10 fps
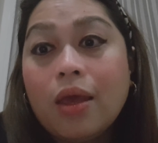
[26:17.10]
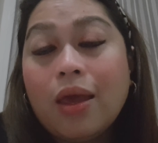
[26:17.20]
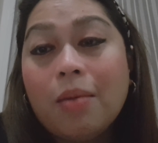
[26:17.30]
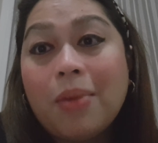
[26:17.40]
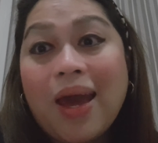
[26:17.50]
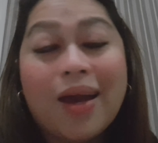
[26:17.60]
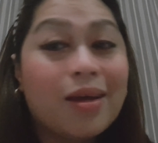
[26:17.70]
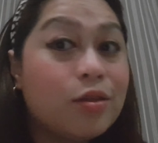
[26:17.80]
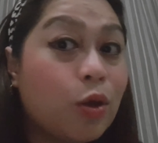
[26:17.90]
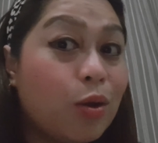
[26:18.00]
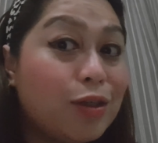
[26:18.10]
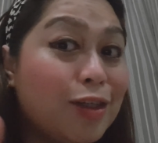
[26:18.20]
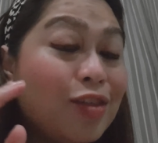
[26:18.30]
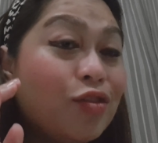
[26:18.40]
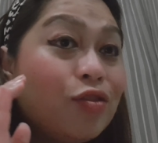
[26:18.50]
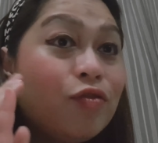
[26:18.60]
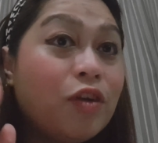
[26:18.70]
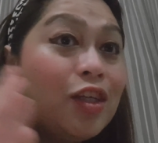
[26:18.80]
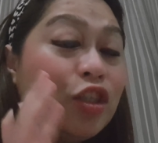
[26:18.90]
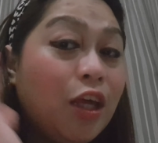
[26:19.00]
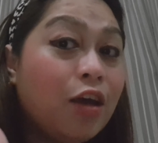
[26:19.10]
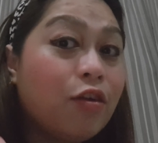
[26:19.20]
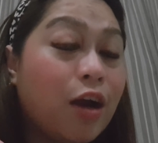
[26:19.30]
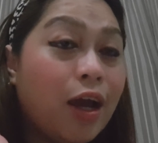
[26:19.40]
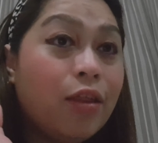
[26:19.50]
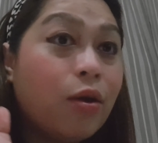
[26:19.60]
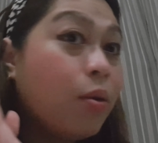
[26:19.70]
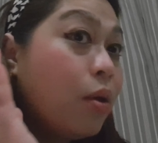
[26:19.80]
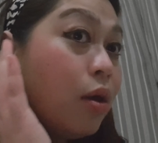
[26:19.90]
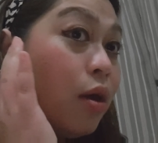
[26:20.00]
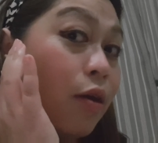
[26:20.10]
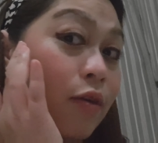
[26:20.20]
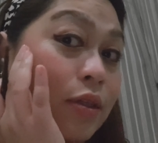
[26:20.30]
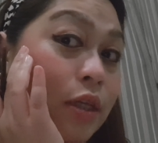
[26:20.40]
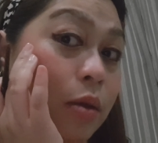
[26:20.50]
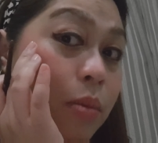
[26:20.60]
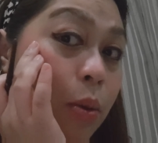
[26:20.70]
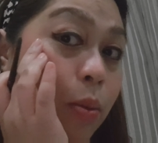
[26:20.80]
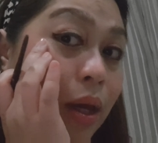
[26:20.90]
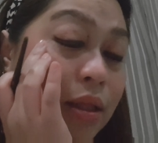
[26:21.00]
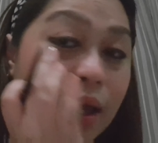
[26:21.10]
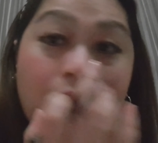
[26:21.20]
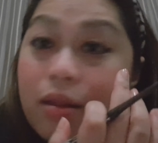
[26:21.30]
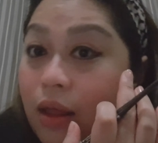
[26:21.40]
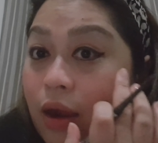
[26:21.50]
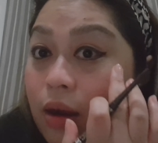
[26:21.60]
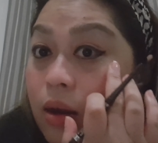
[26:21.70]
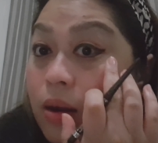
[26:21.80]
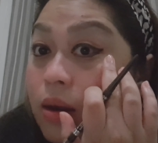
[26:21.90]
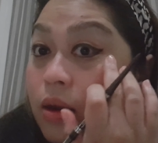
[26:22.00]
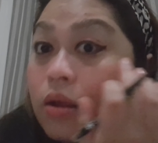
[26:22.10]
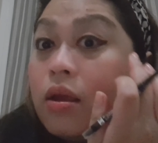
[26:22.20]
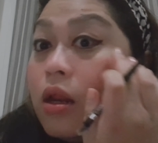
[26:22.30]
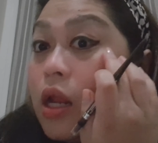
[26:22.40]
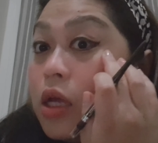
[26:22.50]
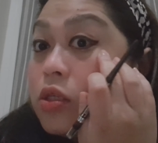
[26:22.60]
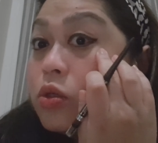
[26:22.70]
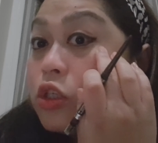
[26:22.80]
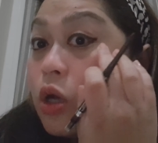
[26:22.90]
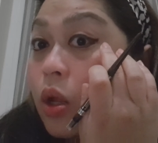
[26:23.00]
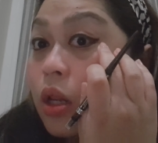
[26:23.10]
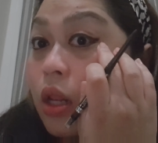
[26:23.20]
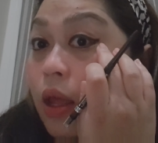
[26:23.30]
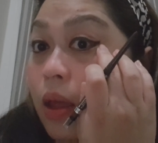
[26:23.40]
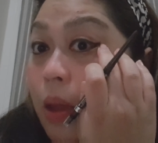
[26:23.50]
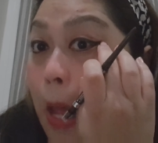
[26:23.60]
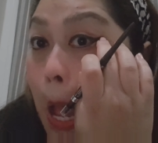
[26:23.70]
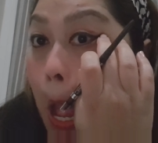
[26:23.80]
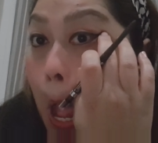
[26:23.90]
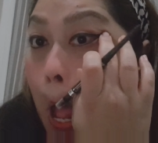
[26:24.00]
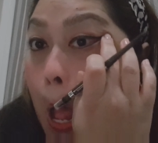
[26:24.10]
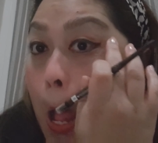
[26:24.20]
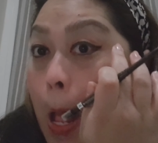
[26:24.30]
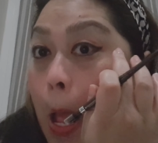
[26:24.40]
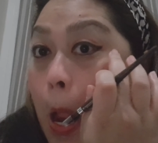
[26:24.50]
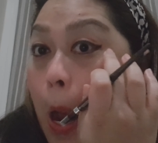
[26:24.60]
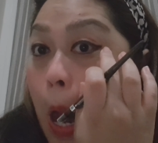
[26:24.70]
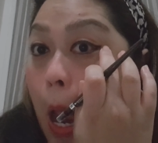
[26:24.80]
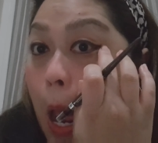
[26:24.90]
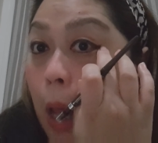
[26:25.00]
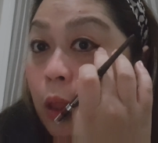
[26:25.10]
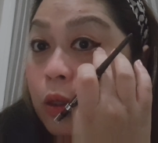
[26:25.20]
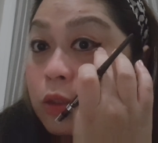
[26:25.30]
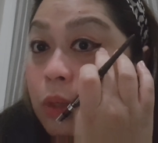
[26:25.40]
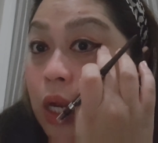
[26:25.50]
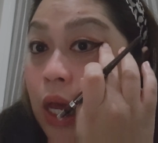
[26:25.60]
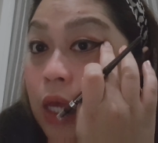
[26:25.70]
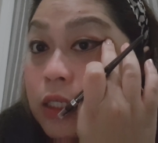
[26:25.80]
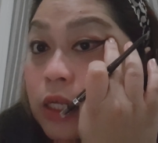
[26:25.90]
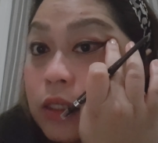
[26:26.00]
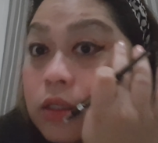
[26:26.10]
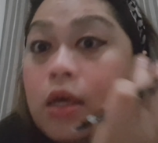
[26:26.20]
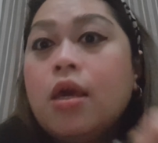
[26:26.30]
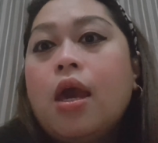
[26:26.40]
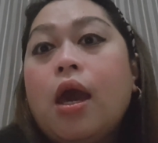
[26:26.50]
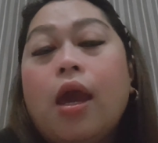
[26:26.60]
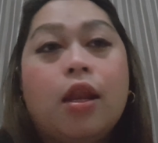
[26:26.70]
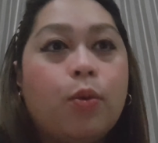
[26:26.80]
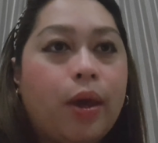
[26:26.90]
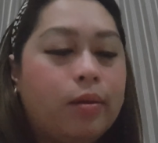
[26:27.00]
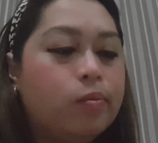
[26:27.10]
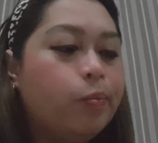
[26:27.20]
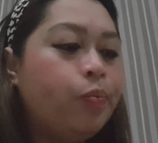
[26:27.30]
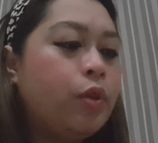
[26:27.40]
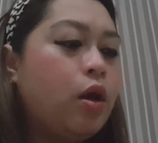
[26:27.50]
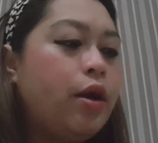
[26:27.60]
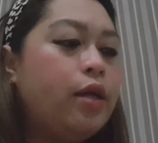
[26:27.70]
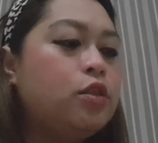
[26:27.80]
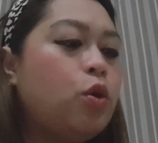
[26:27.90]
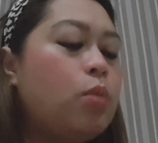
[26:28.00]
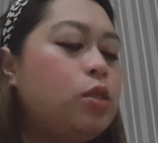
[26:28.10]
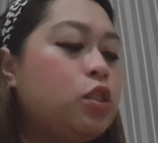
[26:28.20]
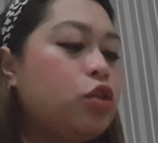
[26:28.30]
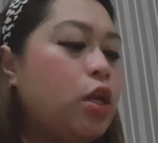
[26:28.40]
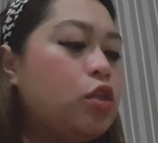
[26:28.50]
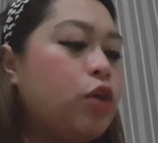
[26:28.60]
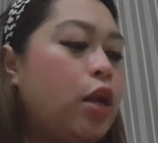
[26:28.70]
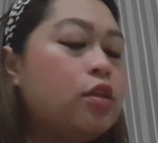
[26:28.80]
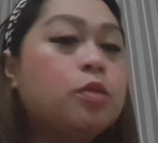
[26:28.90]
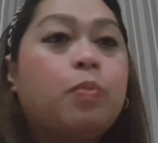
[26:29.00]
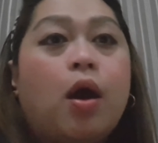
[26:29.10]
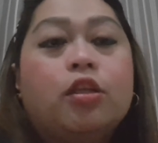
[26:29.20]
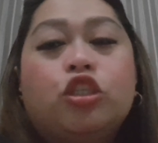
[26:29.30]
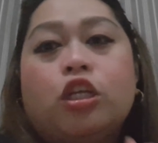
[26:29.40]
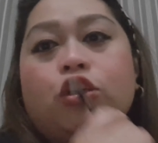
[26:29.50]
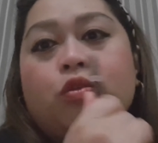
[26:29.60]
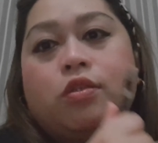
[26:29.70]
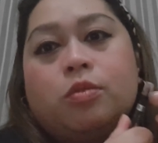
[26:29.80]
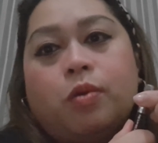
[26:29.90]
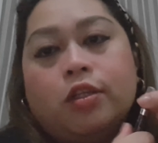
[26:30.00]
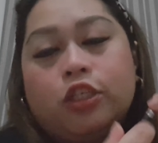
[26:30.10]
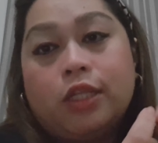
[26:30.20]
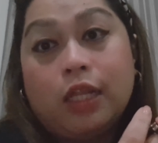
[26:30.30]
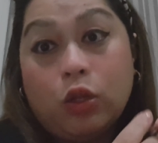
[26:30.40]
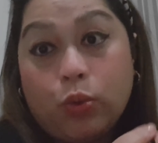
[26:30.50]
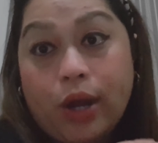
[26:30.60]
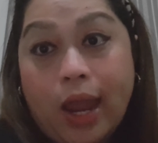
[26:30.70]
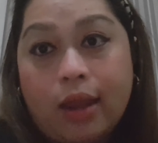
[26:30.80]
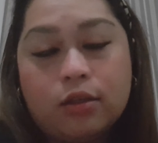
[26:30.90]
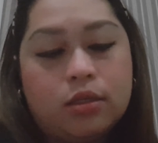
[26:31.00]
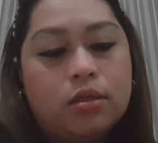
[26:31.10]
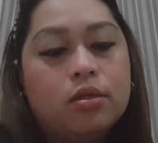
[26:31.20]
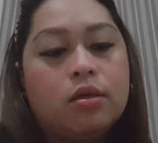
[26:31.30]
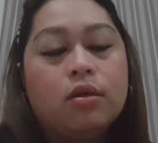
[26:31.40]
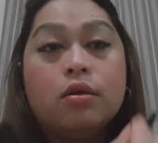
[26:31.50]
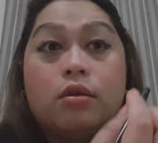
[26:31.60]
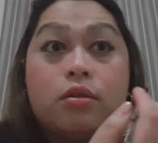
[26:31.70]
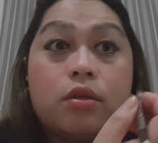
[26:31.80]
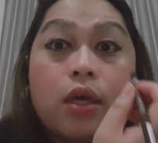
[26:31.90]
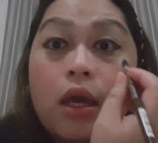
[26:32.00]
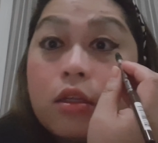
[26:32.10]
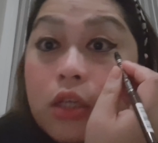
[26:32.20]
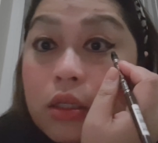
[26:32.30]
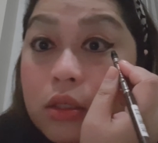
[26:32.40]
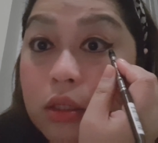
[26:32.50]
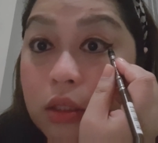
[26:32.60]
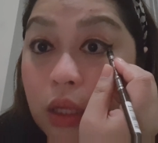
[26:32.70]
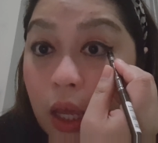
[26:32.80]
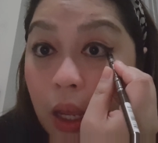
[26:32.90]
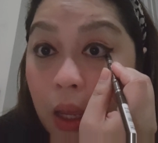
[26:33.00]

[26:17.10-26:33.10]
I'm back. So just finished the other eye though. You can see a bit winged end there. Nice ko siya onte. Yes, may naka-excess. Anyway, alright, so I'm just trying to sponge and use the sponge at the lower end so you get a chance to see.